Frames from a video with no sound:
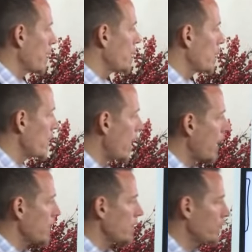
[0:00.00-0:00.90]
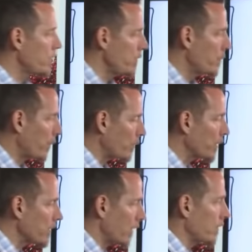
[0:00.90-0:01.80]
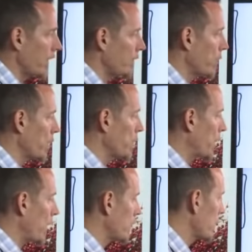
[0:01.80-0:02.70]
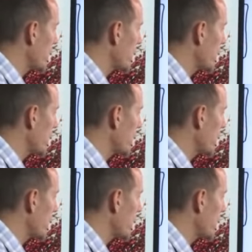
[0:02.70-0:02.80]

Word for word: If you're not, you, you probably don't have a mold problem.